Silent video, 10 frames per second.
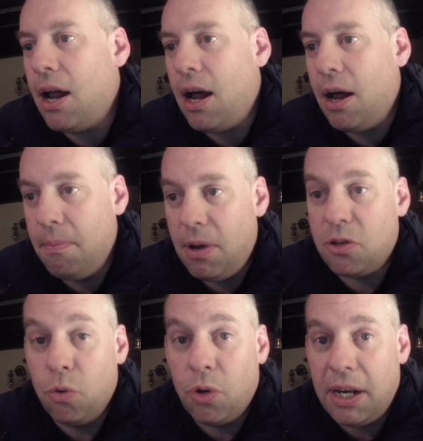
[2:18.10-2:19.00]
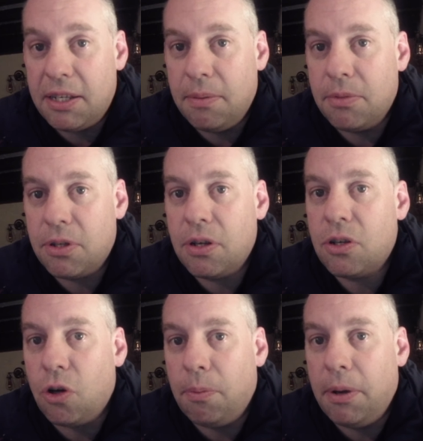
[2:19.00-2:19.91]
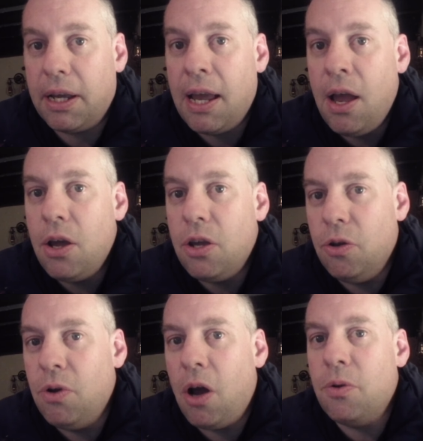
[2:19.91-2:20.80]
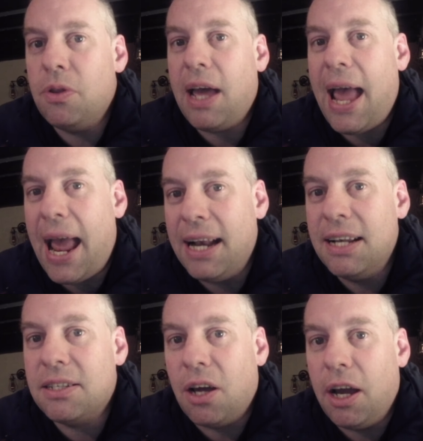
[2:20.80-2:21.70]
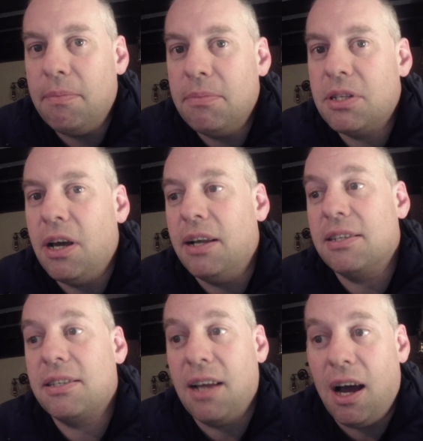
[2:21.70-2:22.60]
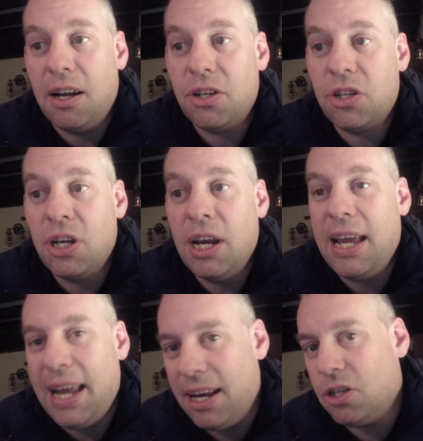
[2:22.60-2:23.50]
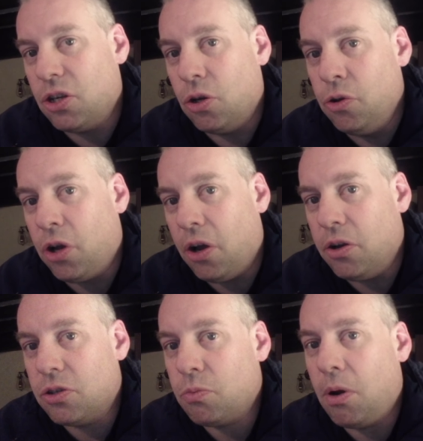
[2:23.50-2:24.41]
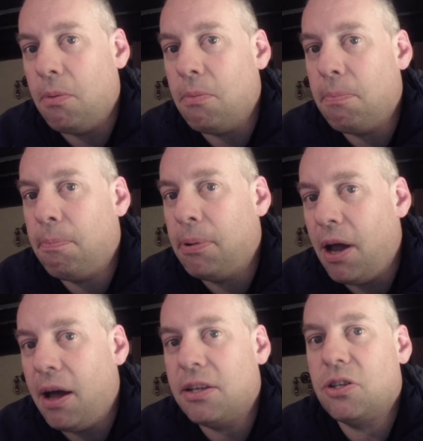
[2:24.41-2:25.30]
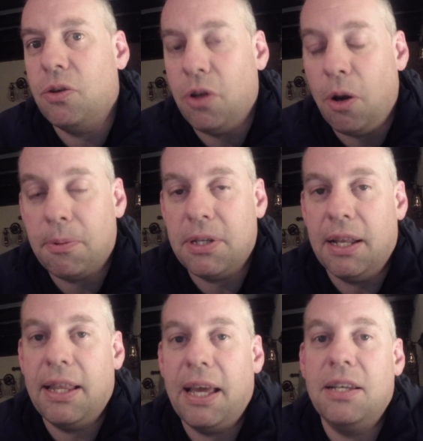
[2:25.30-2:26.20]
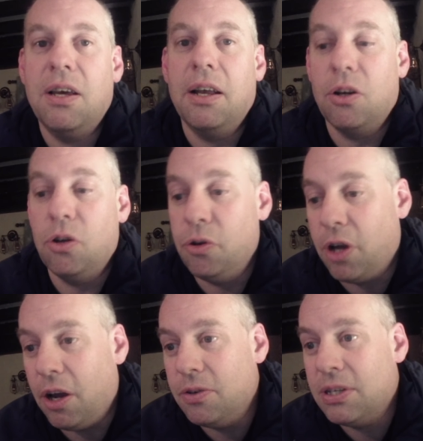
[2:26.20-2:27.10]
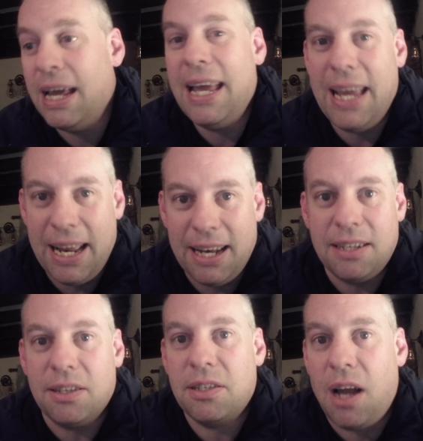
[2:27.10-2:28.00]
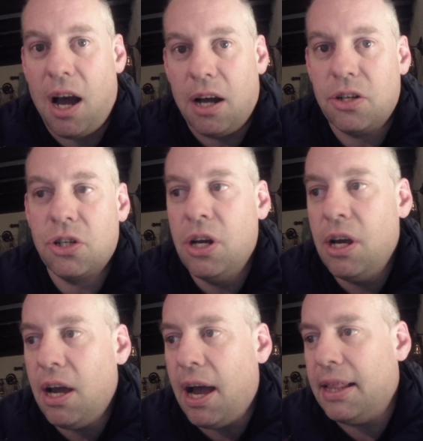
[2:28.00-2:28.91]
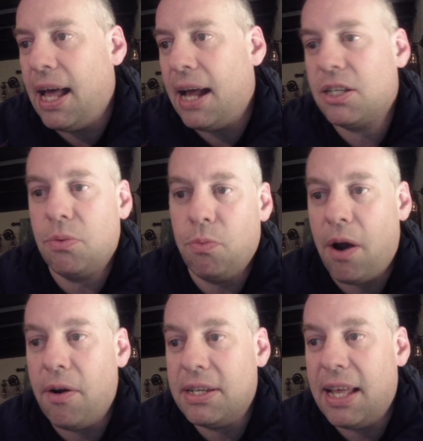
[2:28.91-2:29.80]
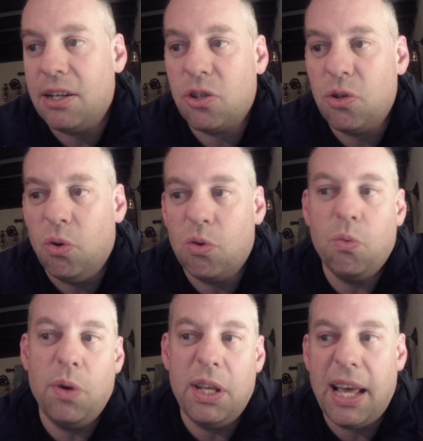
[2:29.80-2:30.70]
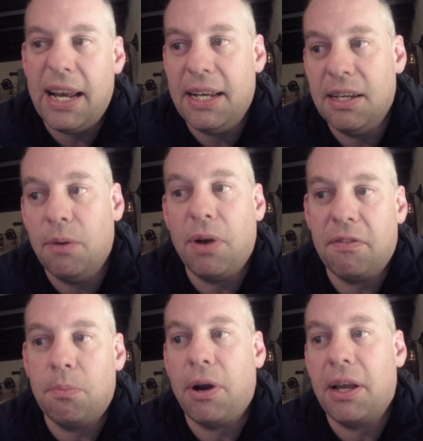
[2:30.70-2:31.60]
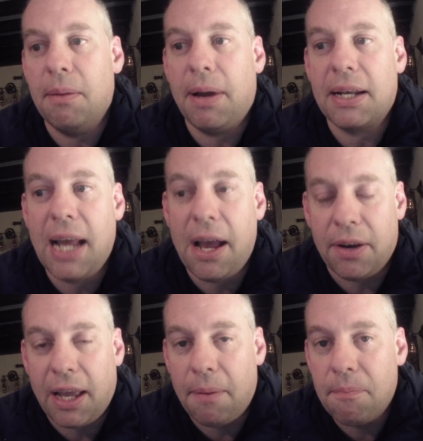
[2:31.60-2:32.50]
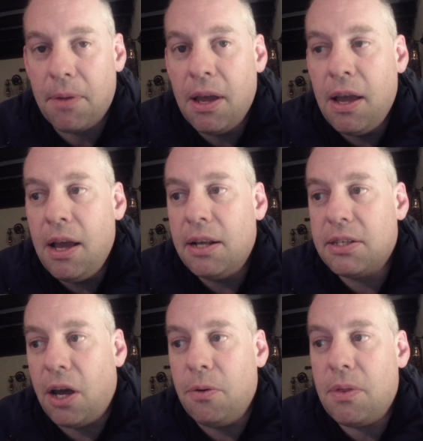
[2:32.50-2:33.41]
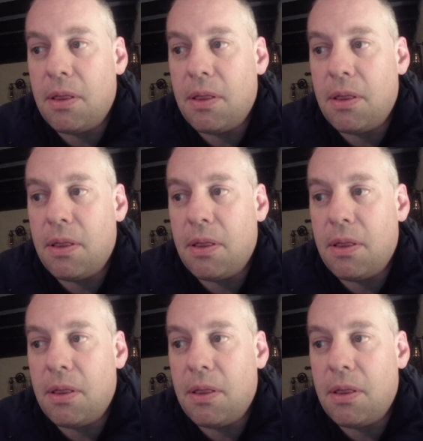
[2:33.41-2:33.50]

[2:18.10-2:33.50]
as organisms topic, you know that enzymes turn starch into glucose. Well, plants do the opposite. They turn glucose into starch, and that's where it's then stored. We then eat it and we have to break it back down again. So